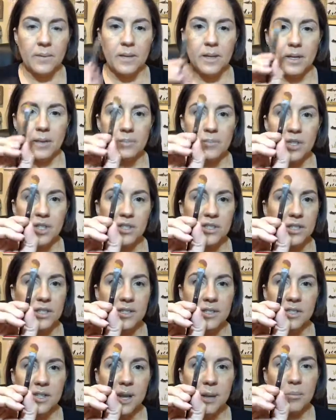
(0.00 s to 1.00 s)
I'm just
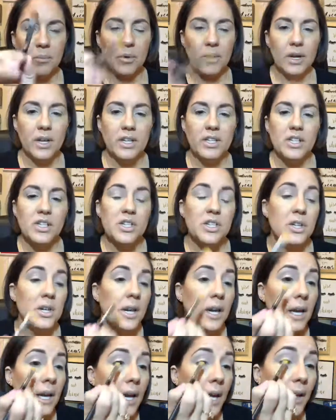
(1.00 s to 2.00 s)
same brush,
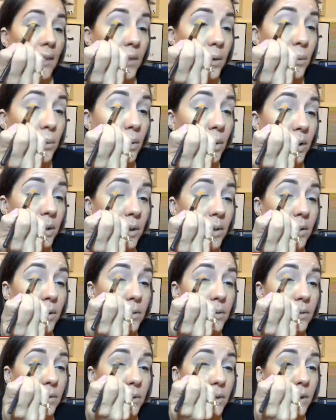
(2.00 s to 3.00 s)
and then we're going to
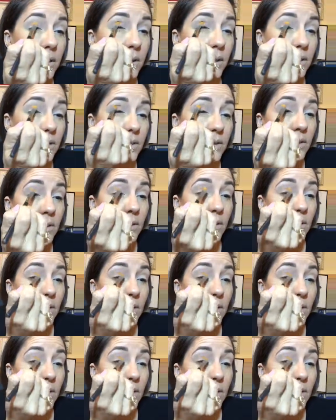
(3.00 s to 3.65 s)
use this.